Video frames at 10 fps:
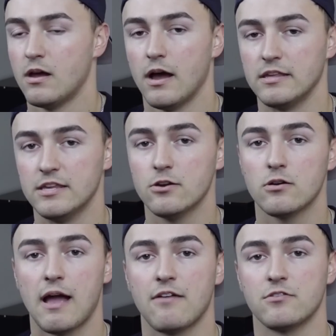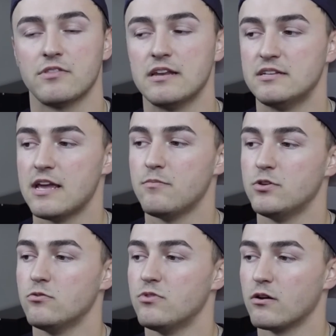A year after they
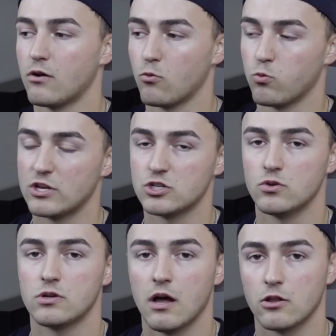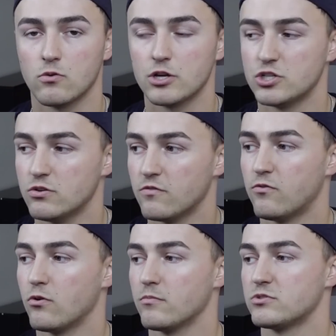debuted their original Color Rush
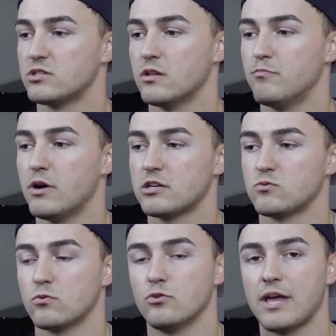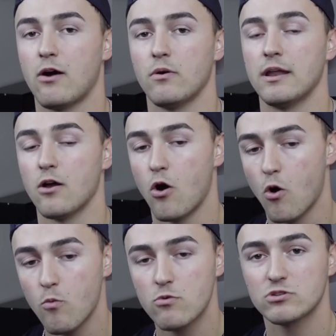uniforms, the Bucs rolled out an
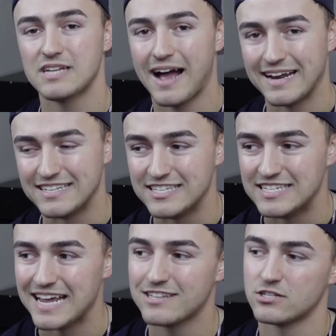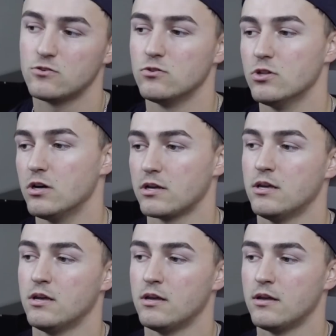almost identical look,
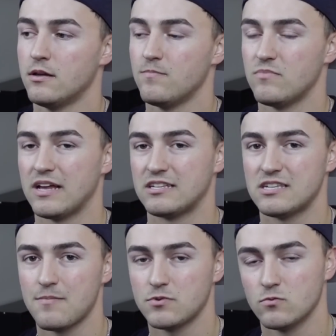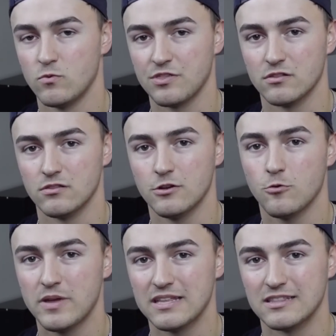except with a little
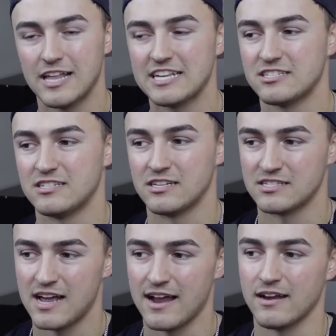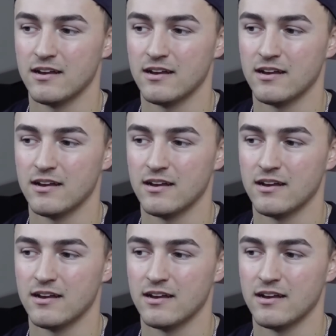bit less design.